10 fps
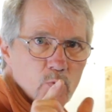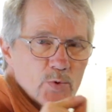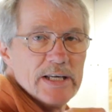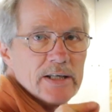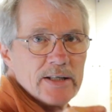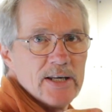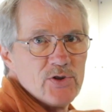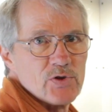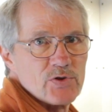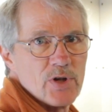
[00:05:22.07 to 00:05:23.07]

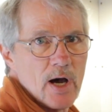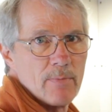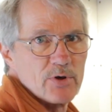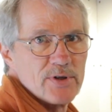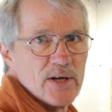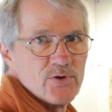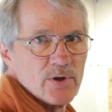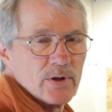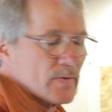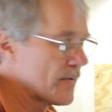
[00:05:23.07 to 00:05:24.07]
re-engages the upper
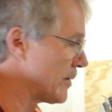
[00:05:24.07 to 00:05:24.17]
tension.